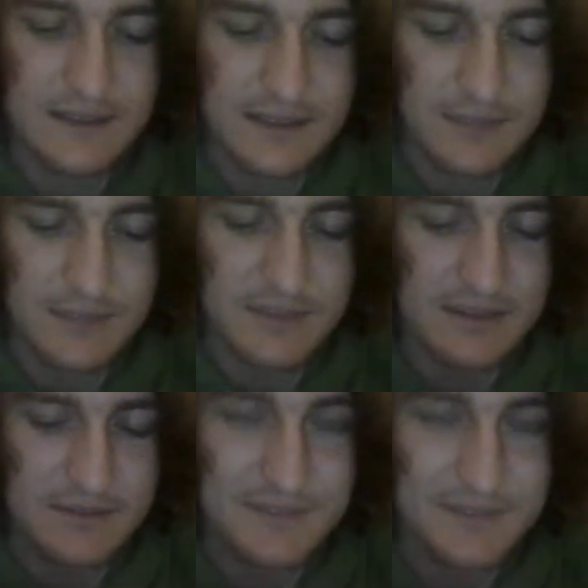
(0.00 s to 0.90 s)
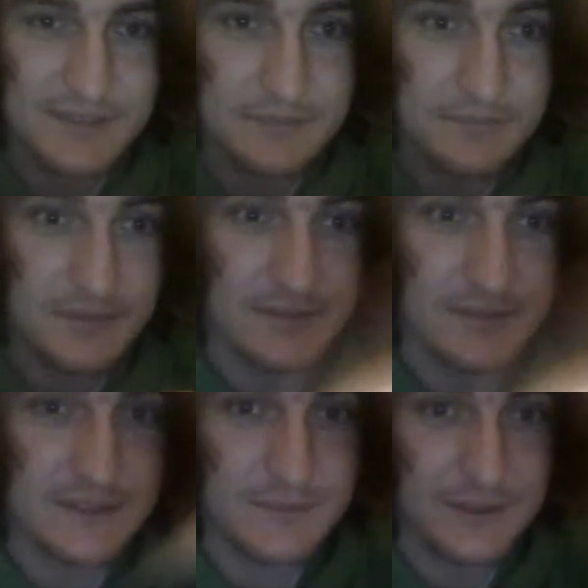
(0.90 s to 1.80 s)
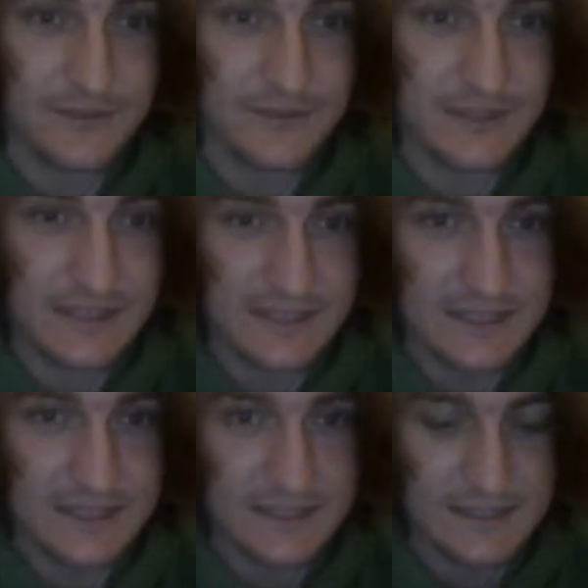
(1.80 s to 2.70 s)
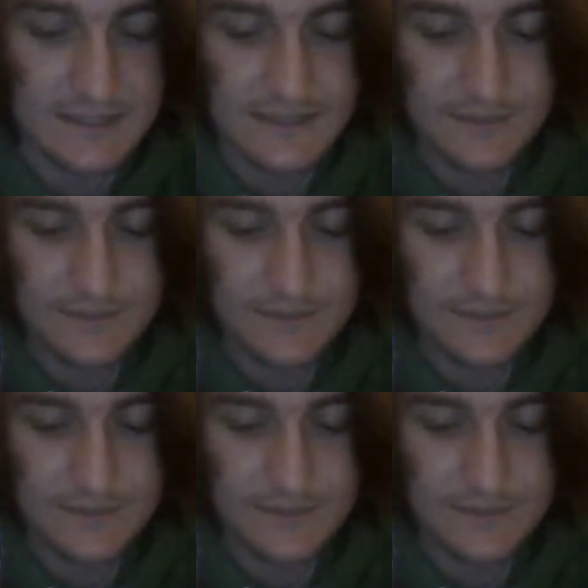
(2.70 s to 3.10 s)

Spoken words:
I mean, even a smaller one like this is